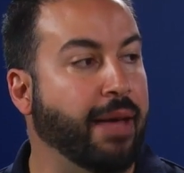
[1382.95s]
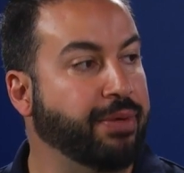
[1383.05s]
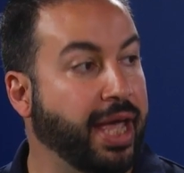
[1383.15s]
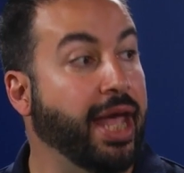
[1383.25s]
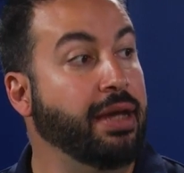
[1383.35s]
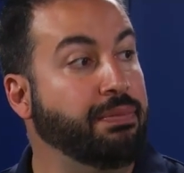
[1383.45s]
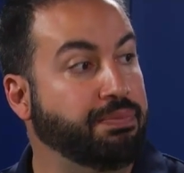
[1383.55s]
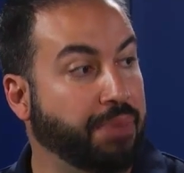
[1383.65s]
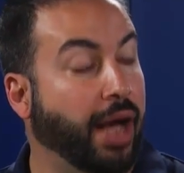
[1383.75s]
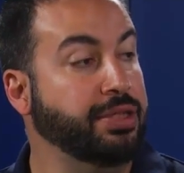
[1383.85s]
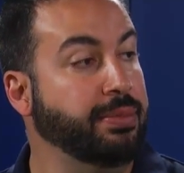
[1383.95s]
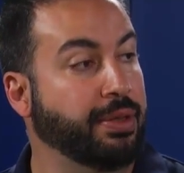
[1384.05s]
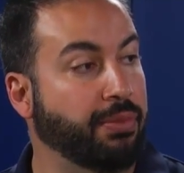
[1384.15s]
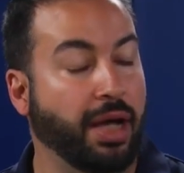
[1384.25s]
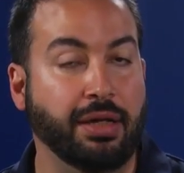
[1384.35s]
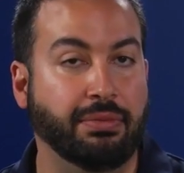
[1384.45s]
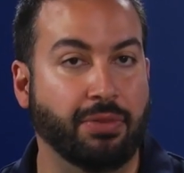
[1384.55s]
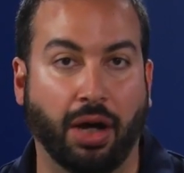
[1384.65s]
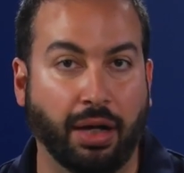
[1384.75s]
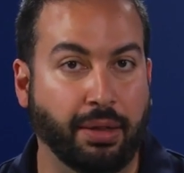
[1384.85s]
can possibly run
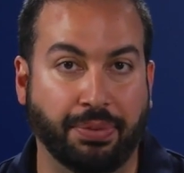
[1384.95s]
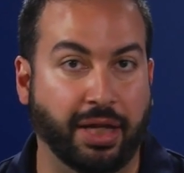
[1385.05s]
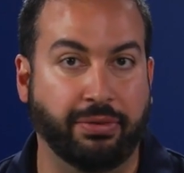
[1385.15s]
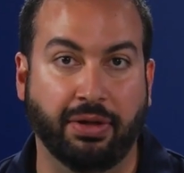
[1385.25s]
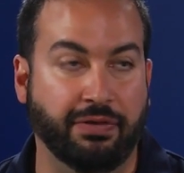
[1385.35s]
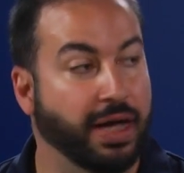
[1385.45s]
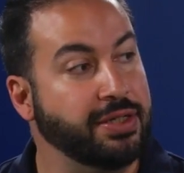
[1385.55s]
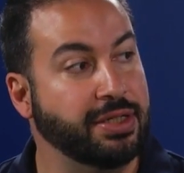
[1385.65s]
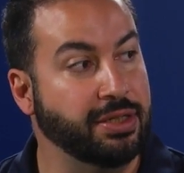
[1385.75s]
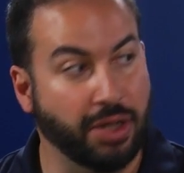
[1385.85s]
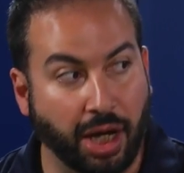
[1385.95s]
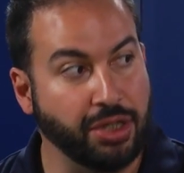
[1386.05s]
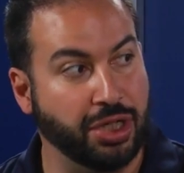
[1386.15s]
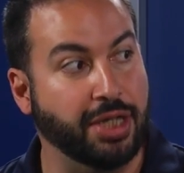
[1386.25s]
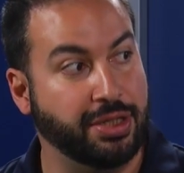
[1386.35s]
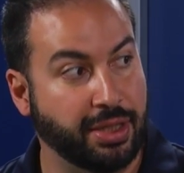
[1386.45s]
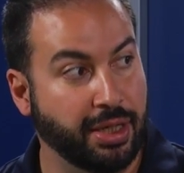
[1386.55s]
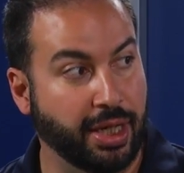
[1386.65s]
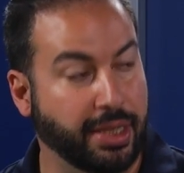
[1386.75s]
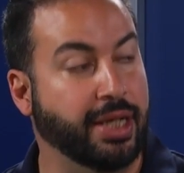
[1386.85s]
on a plethora of devices, not just
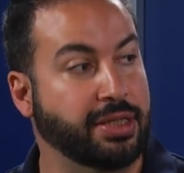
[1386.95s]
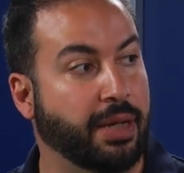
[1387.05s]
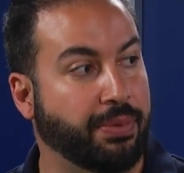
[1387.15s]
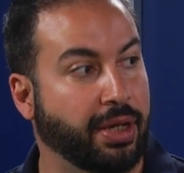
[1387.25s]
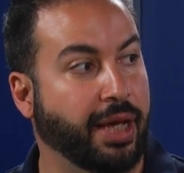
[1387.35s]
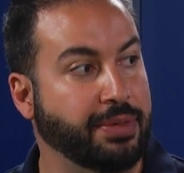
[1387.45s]
a desktop or a laptop.